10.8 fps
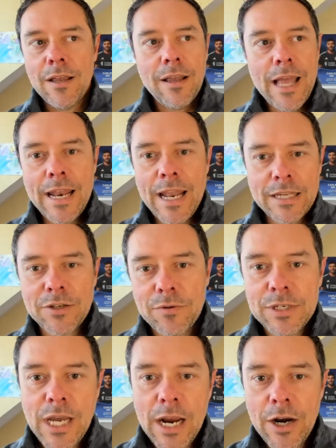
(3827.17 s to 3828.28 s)
and has to
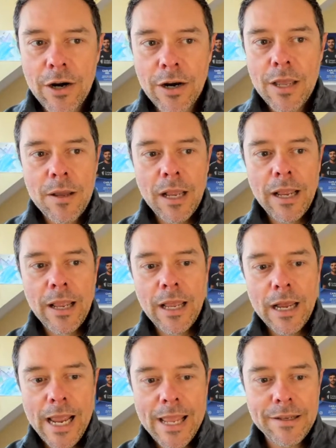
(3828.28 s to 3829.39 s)
retire.
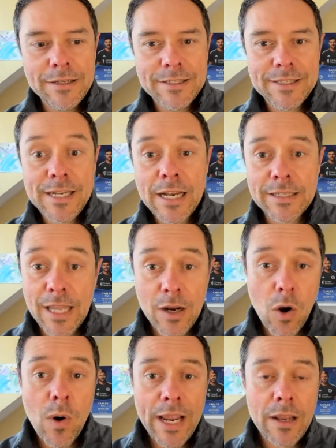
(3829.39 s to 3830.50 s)
And instead it's like,
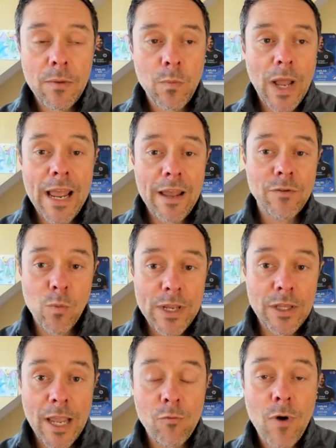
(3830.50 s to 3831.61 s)
oh, I have to win
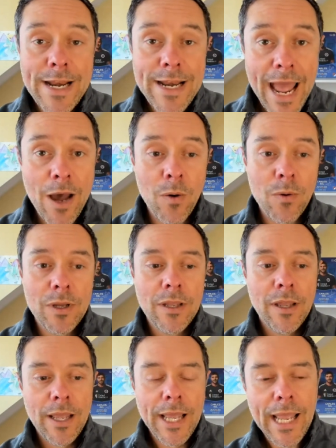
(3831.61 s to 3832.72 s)
like right now.
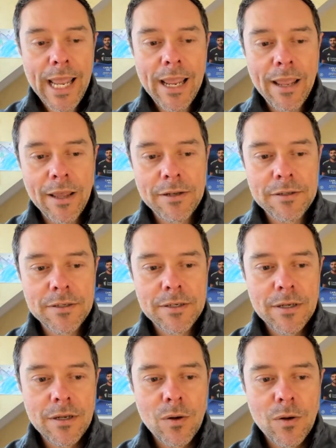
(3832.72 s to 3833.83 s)
And
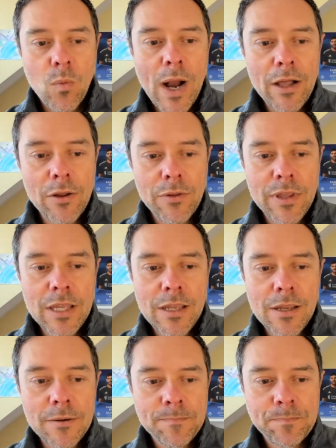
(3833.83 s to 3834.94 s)
while
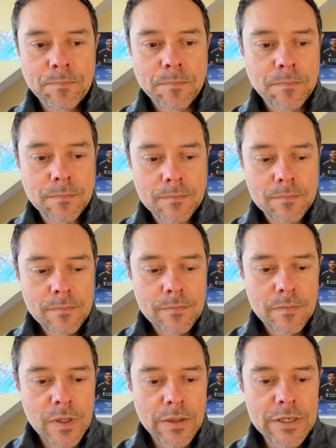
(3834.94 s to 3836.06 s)
the
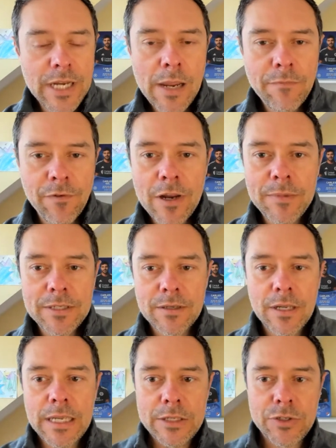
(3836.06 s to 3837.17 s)
time frame
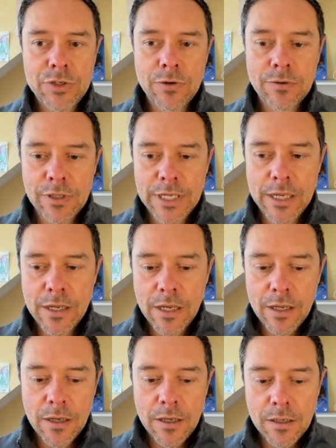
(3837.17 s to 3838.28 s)
is certainly
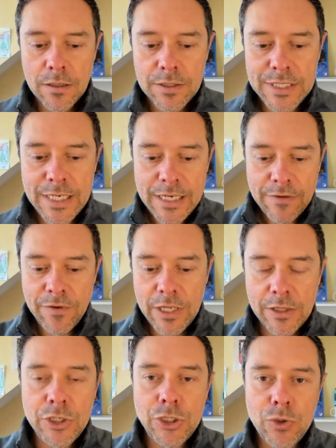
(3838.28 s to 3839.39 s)

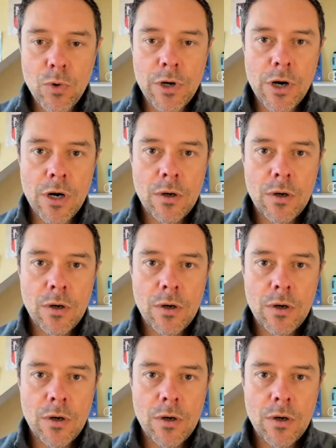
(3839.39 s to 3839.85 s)
significantly shorter